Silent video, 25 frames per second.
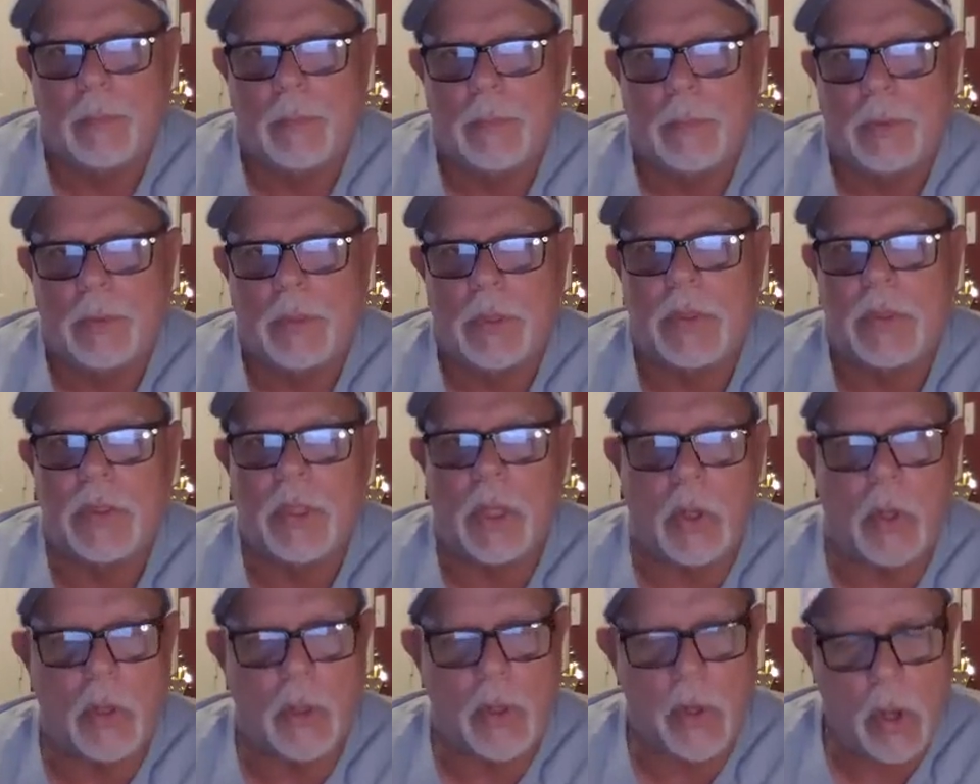to
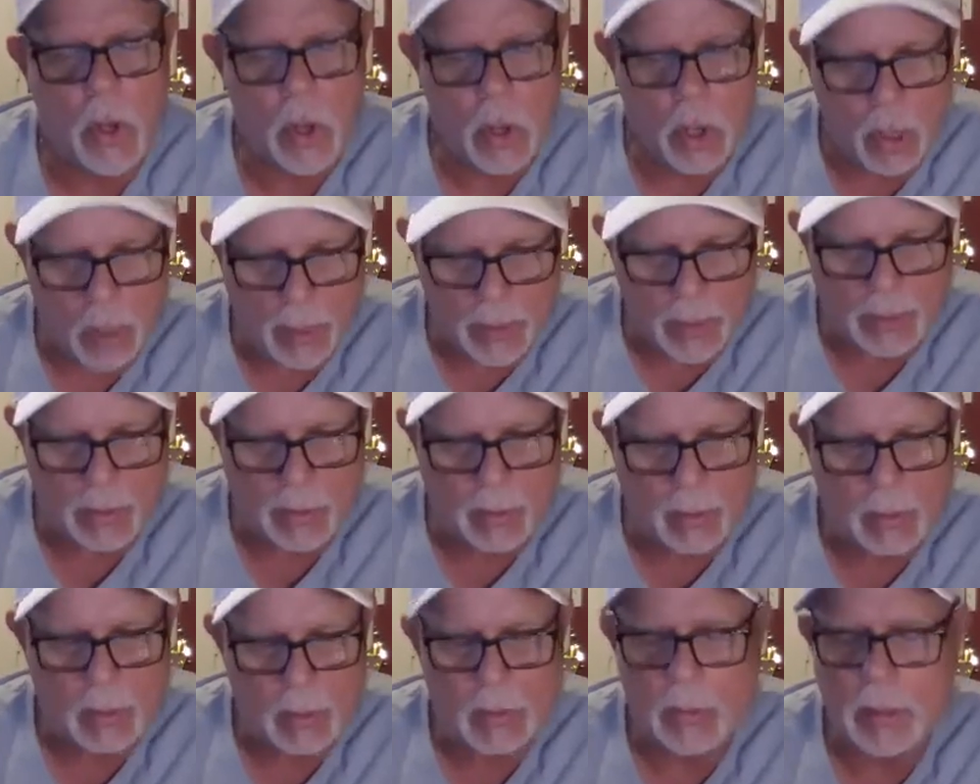turn on,
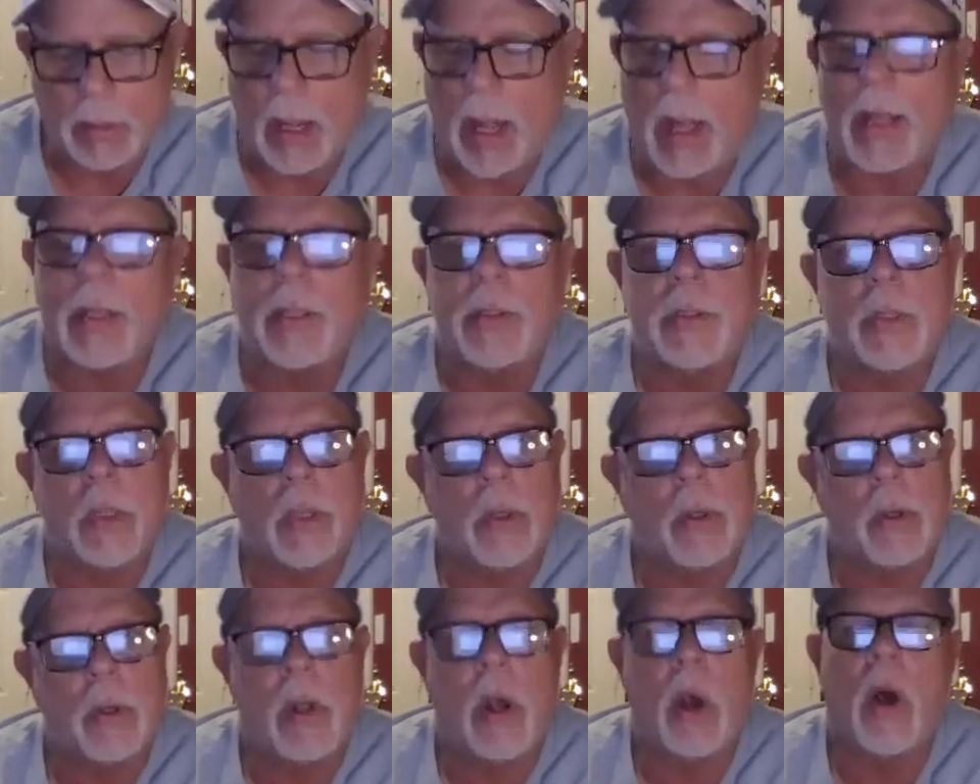not
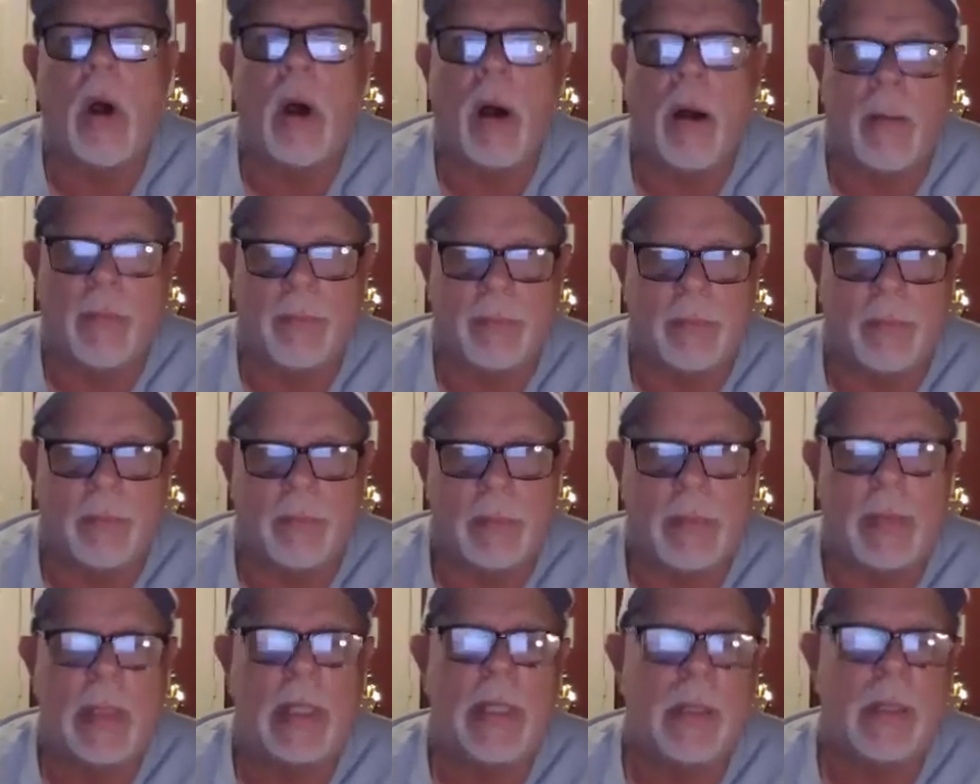turn off.
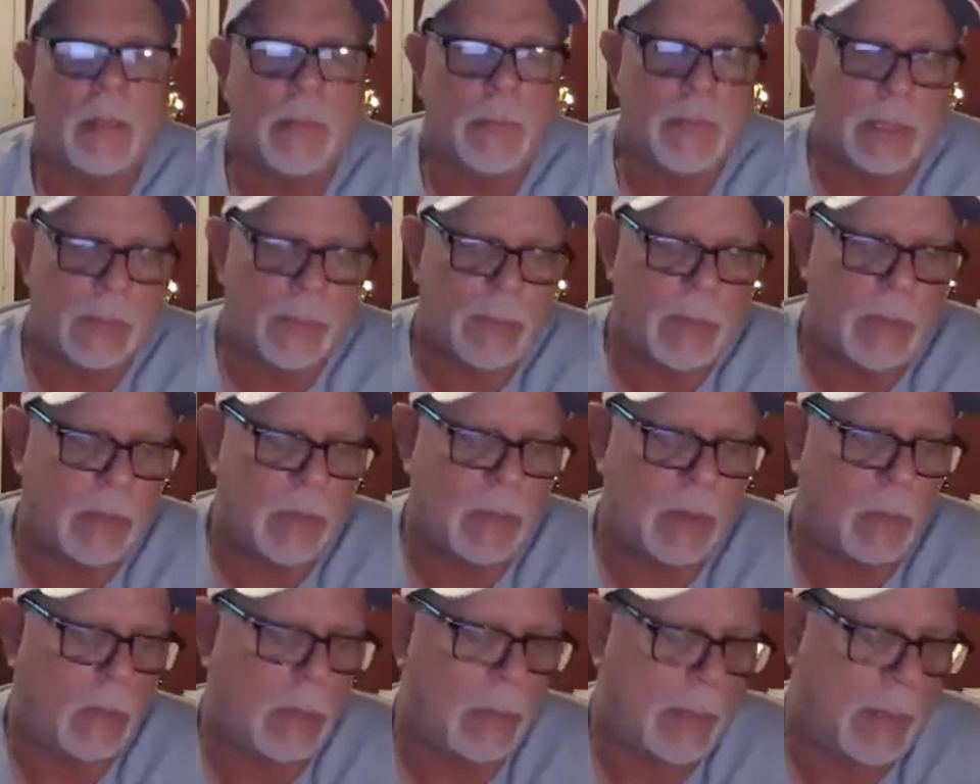Let me explain to
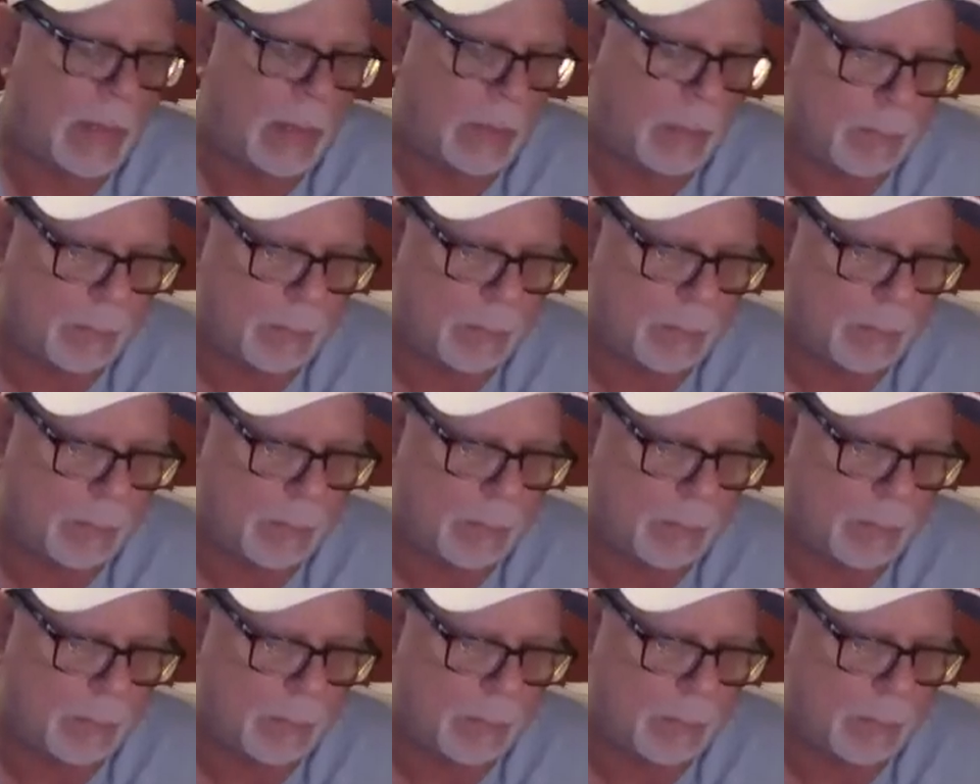you what I mean.